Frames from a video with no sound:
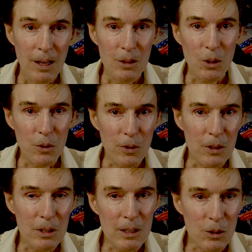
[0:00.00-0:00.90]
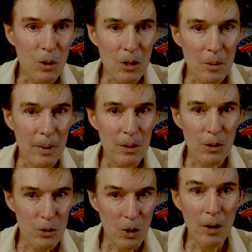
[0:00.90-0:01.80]
So first, let's talk about the
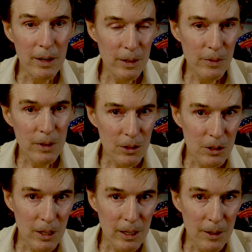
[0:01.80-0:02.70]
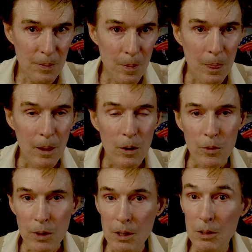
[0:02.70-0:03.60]
target for this study.
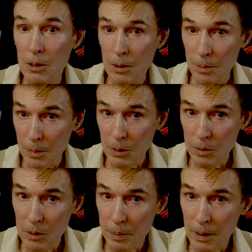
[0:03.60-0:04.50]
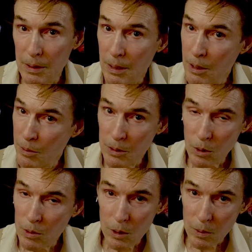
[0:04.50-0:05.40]
For this Mysteries project, there is
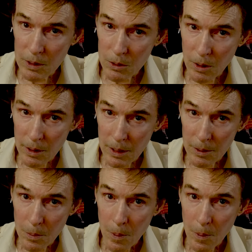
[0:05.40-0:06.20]
only one target.